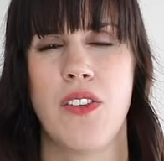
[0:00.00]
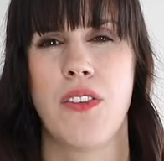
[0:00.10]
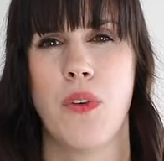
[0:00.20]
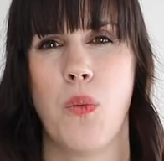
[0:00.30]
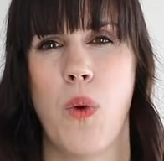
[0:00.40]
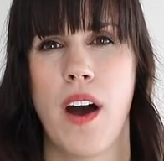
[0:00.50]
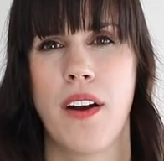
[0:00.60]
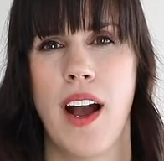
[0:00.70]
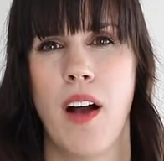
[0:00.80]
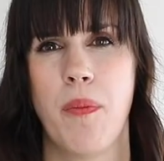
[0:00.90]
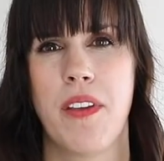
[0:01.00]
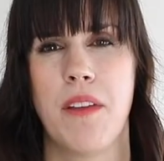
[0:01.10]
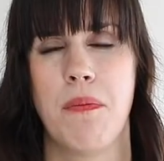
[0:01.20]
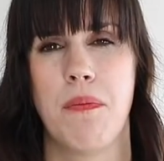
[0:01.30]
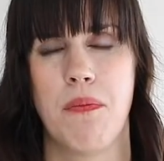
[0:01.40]
So the water helps
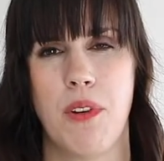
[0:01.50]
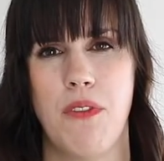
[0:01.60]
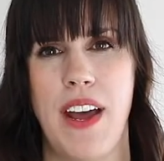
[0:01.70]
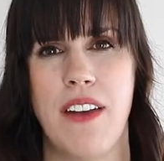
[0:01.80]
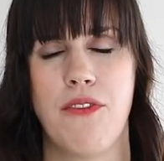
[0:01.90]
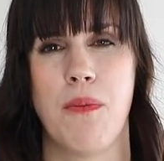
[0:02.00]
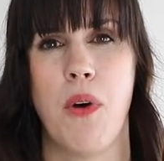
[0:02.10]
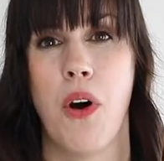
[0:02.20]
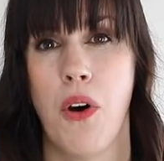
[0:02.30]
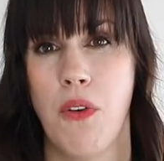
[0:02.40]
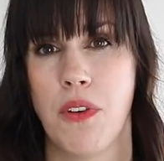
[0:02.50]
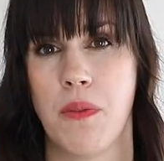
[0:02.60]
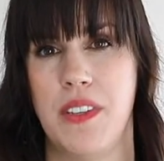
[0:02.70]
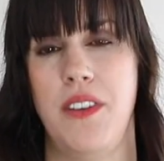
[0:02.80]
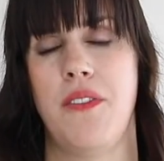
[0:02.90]
it prevent from
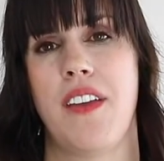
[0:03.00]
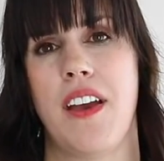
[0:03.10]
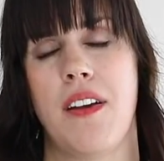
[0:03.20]
over-reducing.